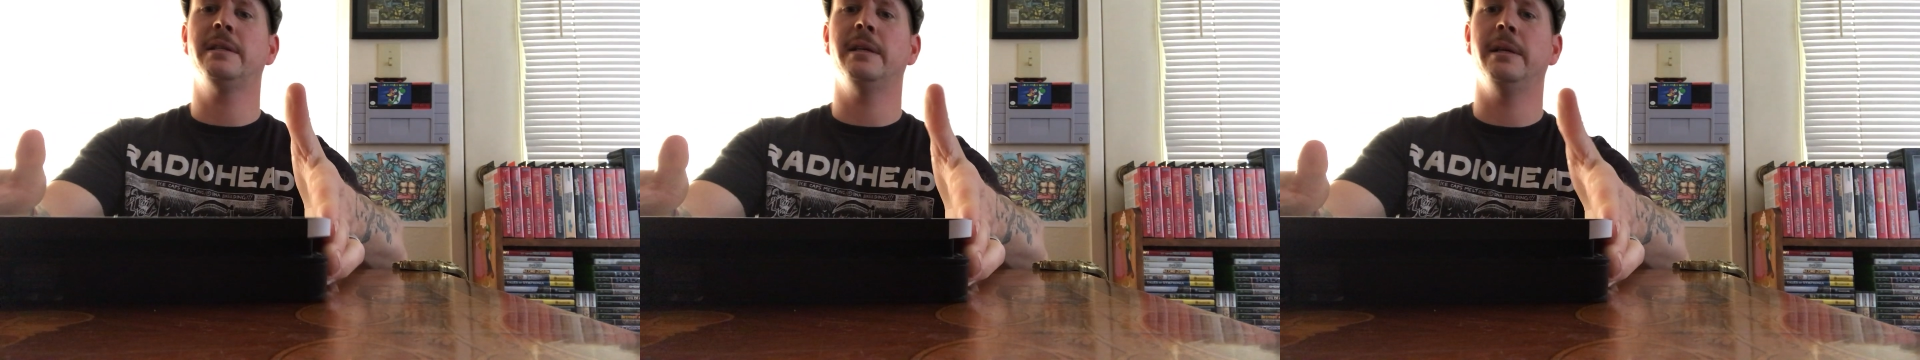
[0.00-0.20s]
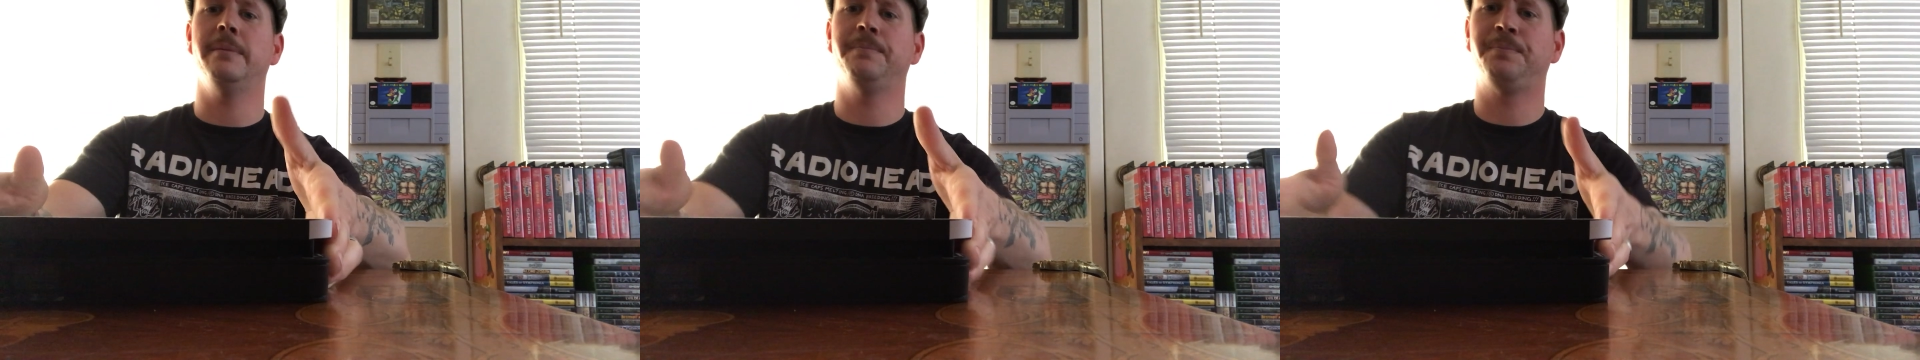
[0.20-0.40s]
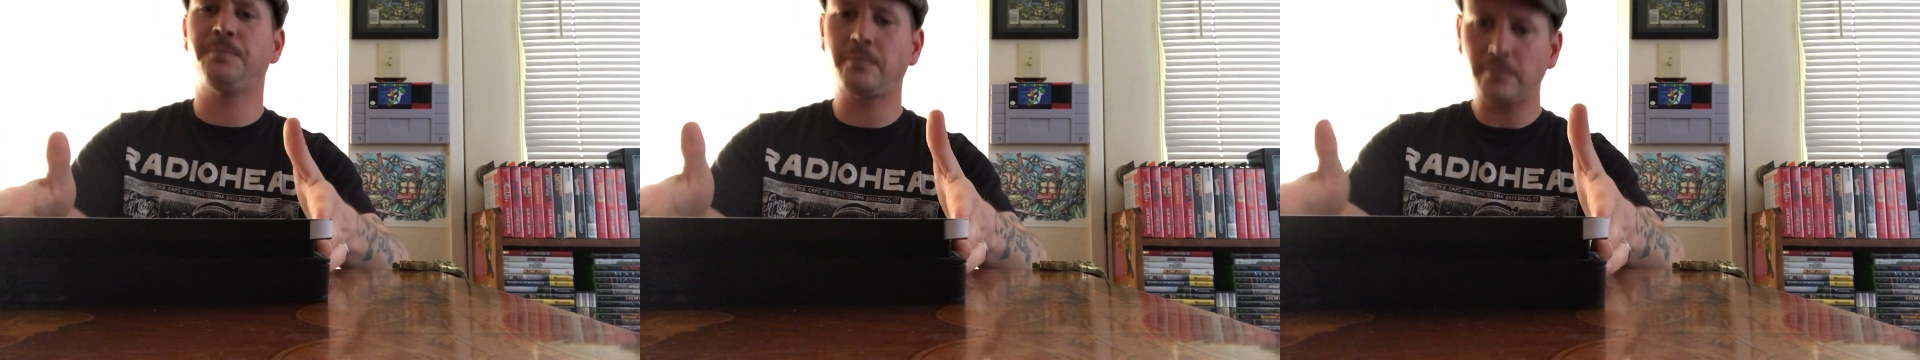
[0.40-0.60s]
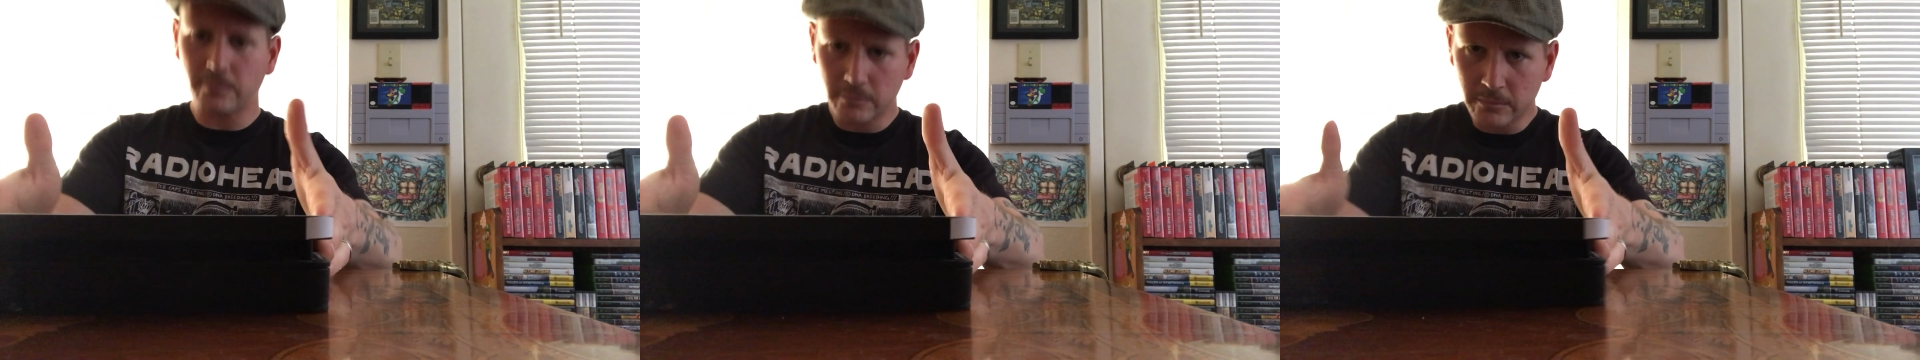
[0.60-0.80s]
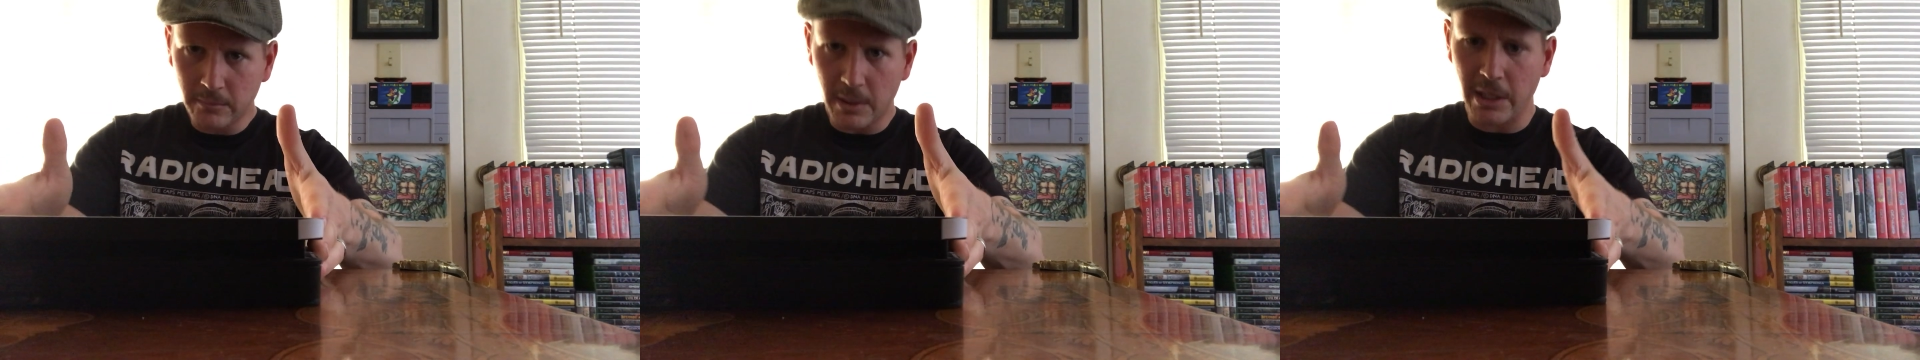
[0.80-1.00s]
that
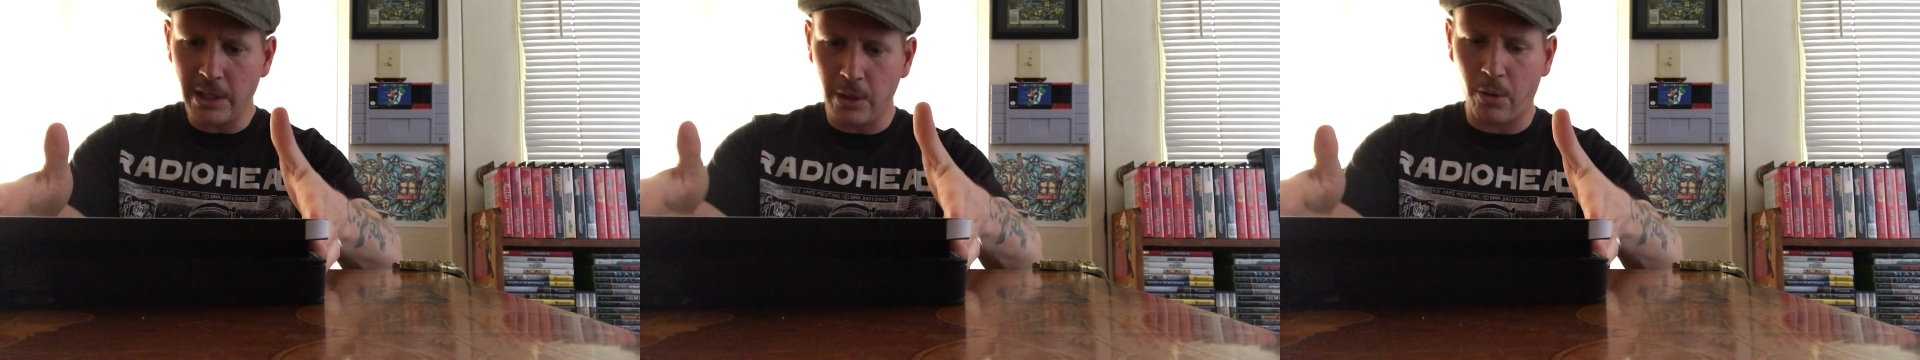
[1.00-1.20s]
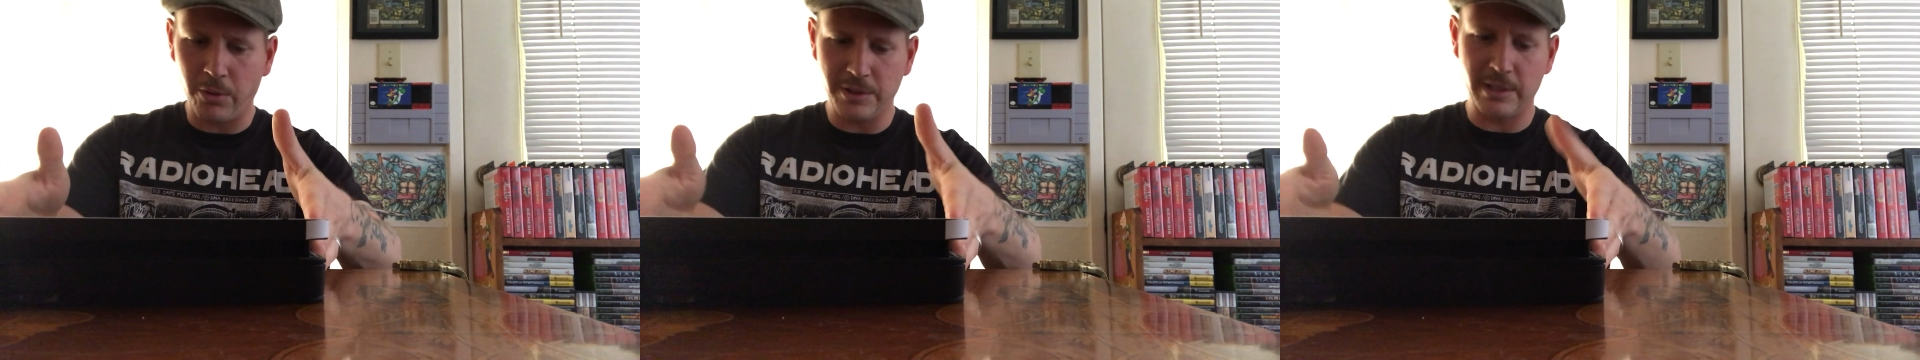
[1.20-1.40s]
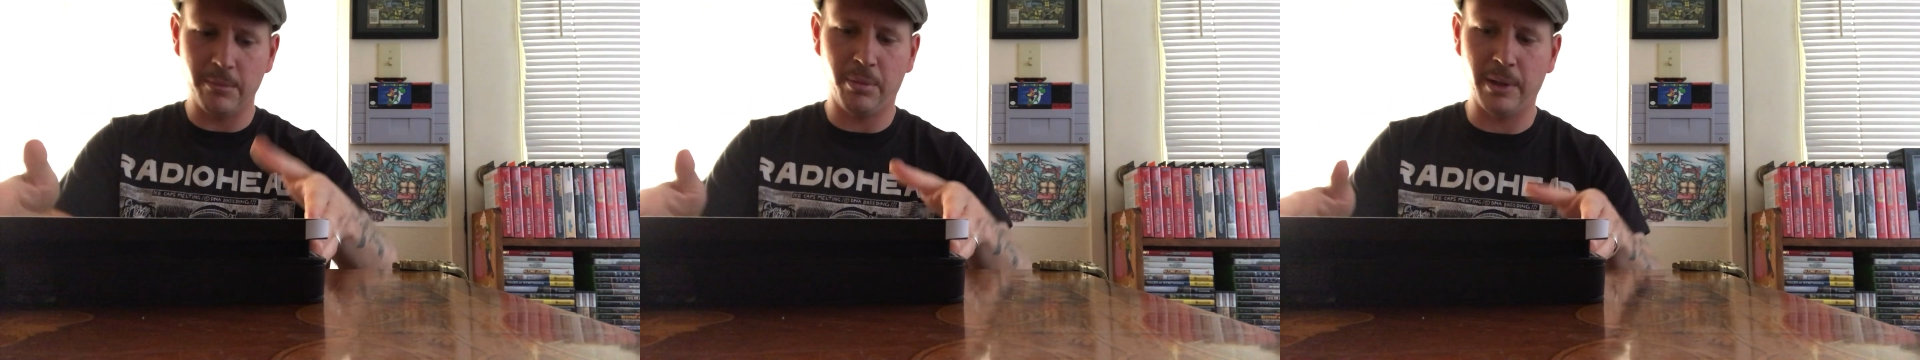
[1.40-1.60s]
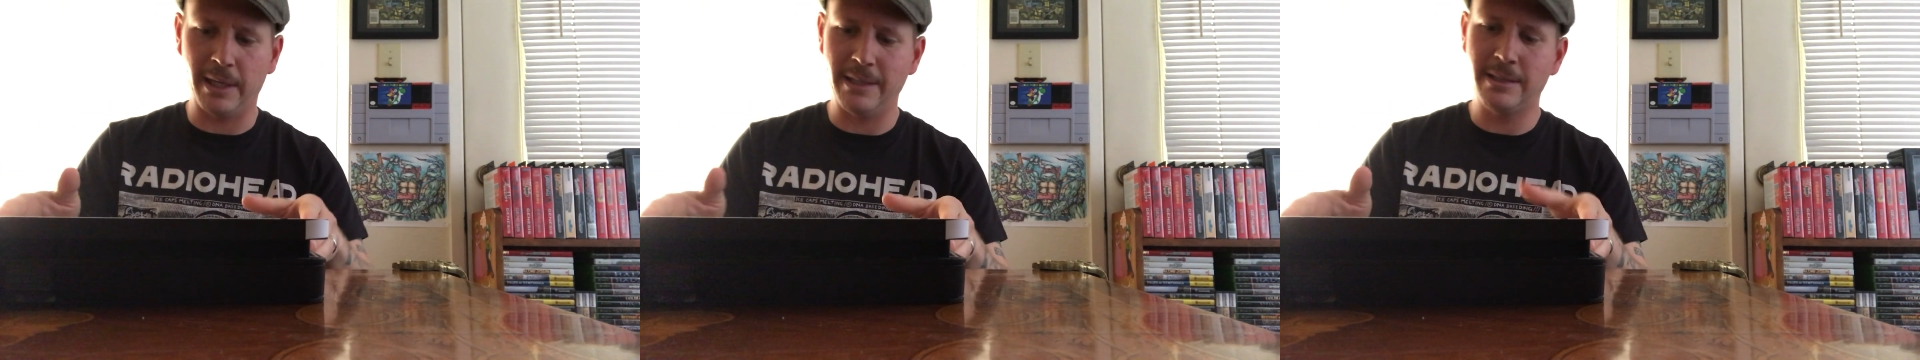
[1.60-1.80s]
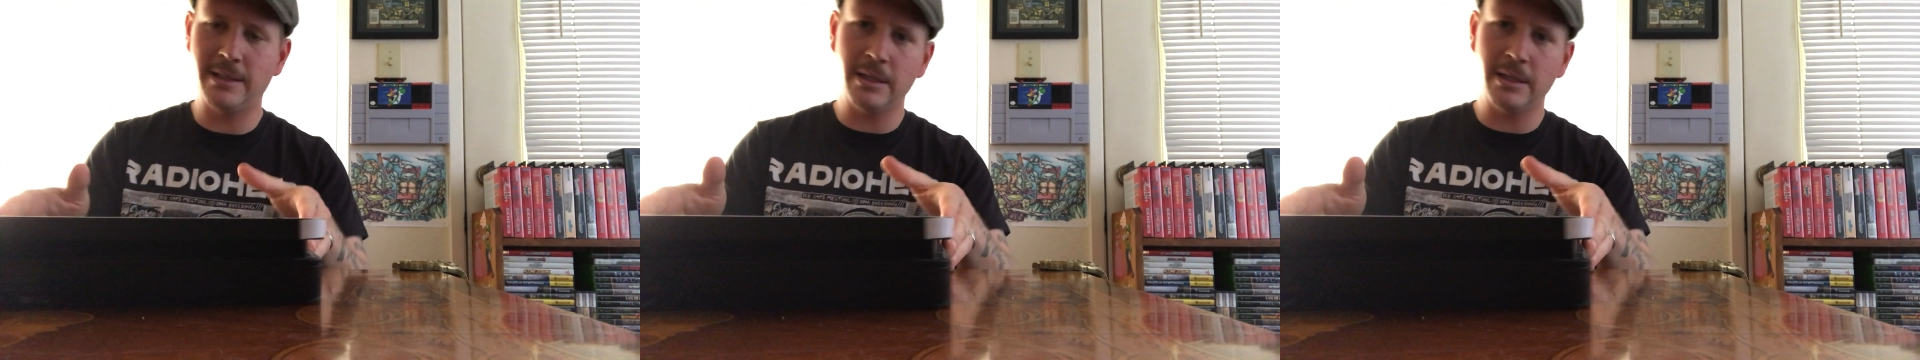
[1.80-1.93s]
holds it in place.